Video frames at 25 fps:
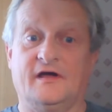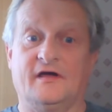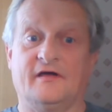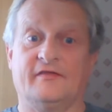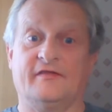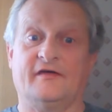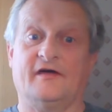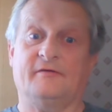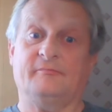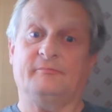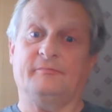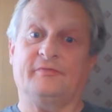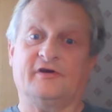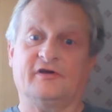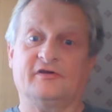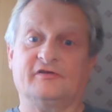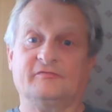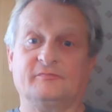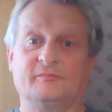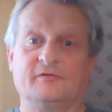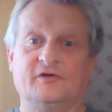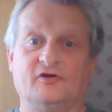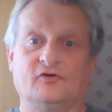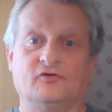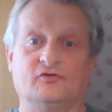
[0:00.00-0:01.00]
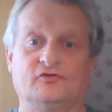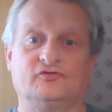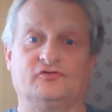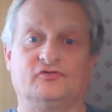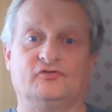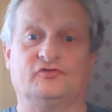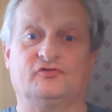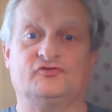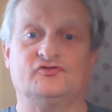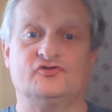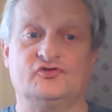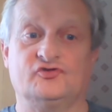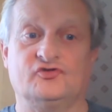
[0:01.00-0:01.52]
That brings me on to
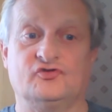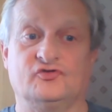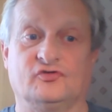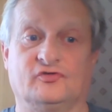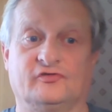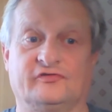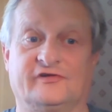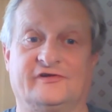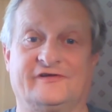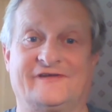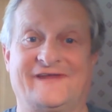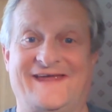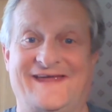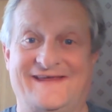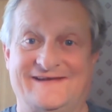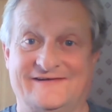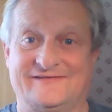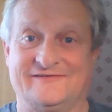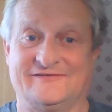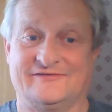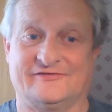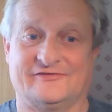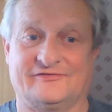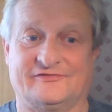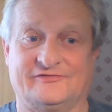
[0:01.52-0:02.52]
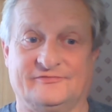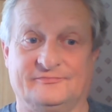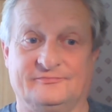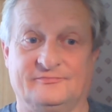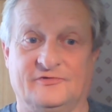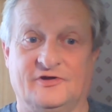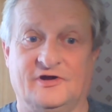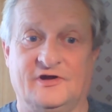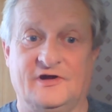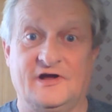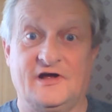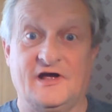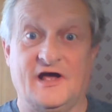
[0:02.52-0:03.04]
studios and editors.
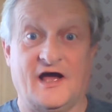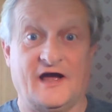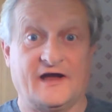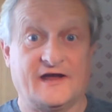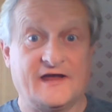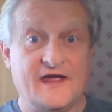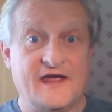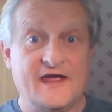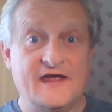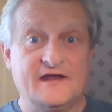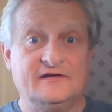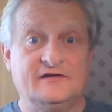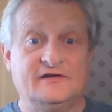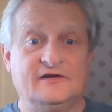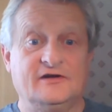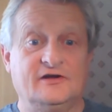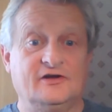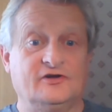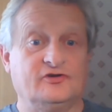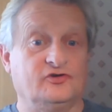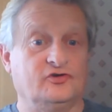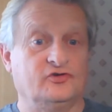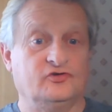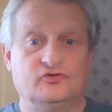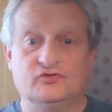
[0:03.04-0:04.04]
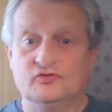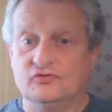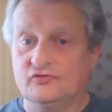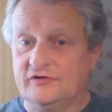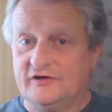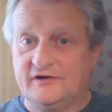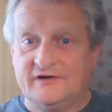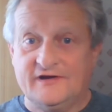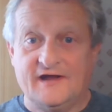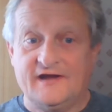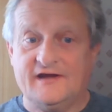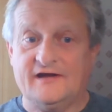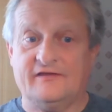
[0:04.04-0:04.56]
Again, you don't
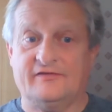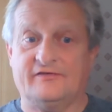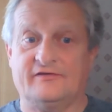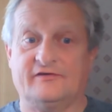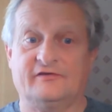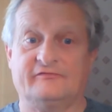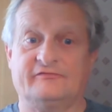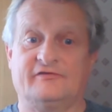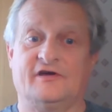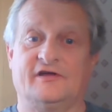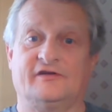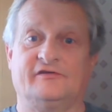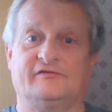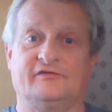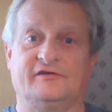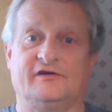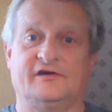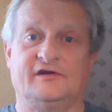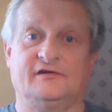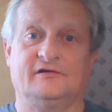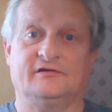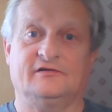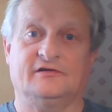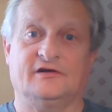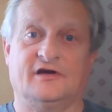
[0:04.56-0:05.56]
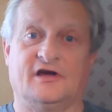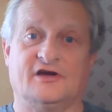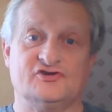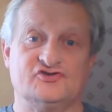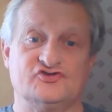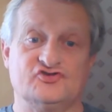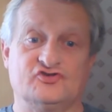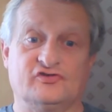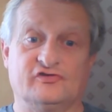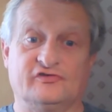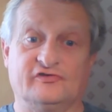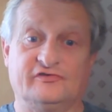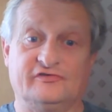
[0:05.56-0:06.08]
need anything fancy. As
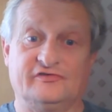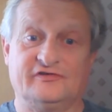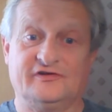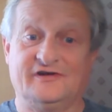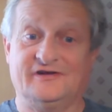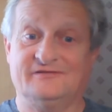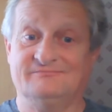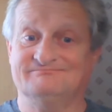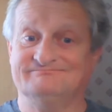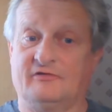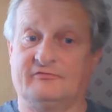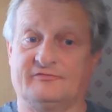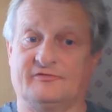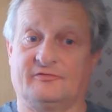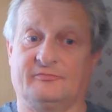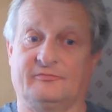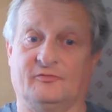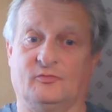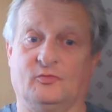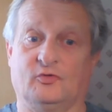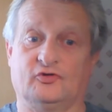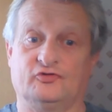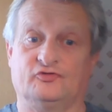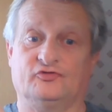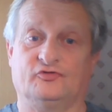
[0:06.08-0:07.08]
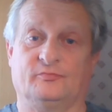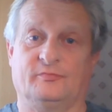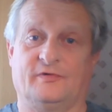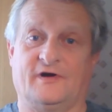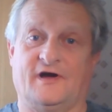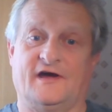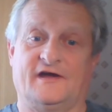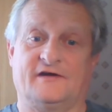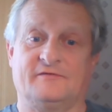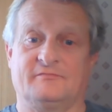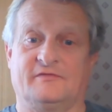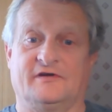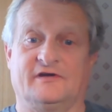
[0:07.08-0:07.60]
you can see from the wardrobe
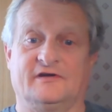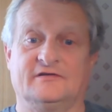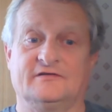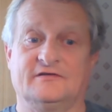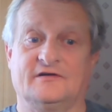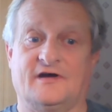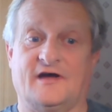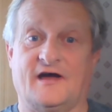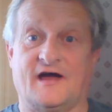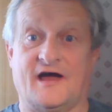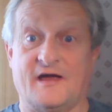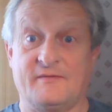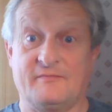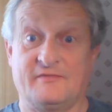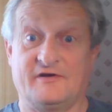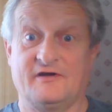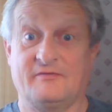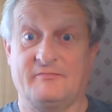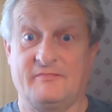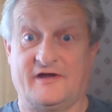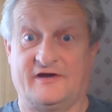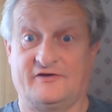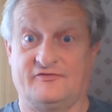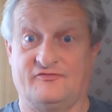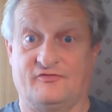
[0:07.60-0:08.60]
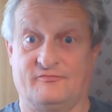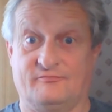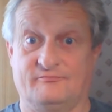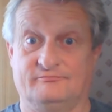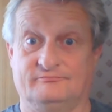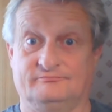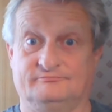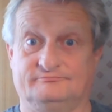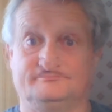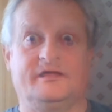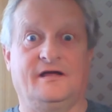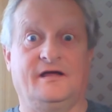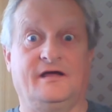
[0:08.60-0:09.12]
behind me, I'm in a bedroom.
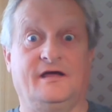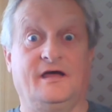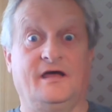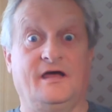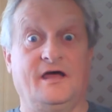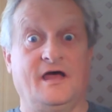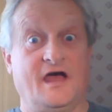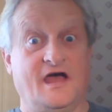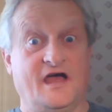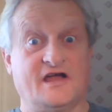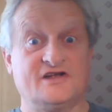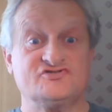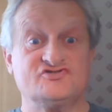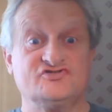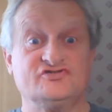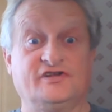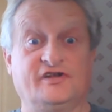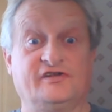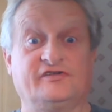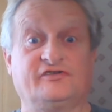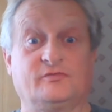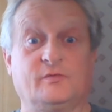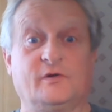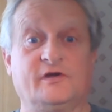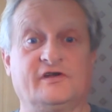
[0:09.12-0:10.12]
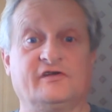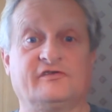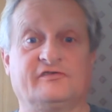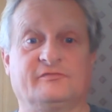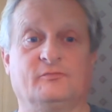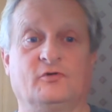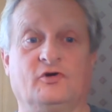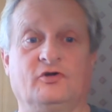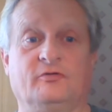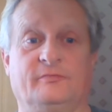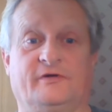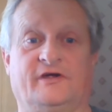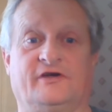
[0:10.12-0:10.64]
Actually, it's quite a
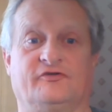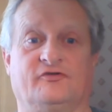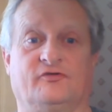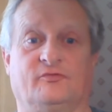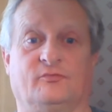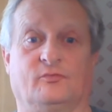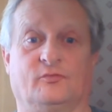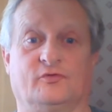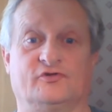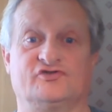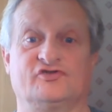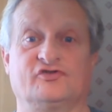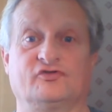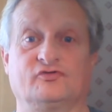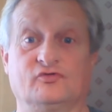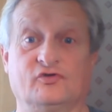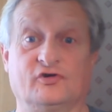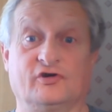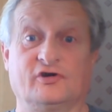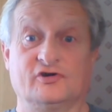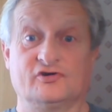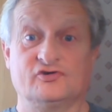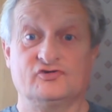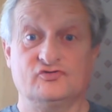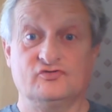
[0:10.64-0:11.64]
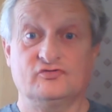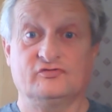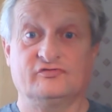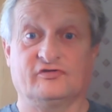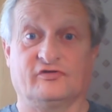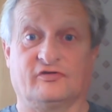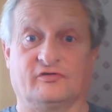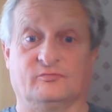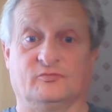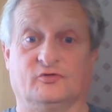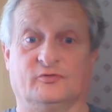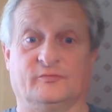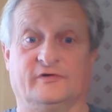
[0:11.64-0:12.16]
small bedroom, which is going unused
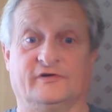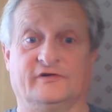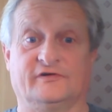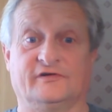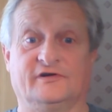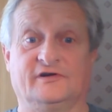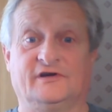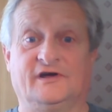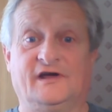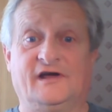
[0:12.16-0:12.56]
at the moment.